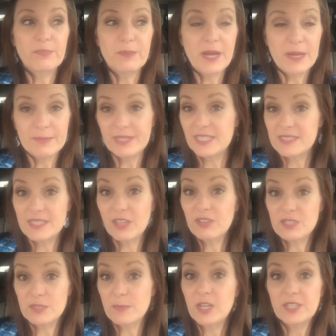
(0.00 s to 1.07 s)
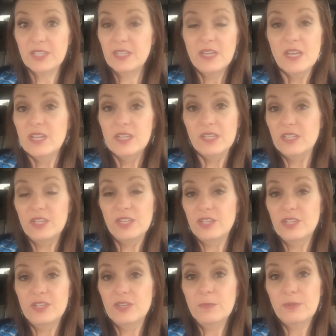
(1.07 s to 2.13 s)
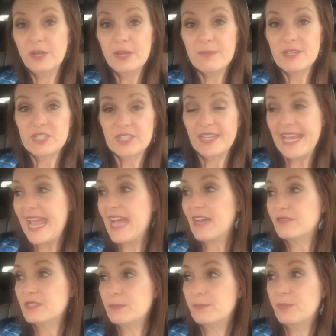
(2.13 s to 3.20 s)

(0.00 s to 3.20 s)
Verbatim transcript: um, in a seller's market, you're pretty much going to have to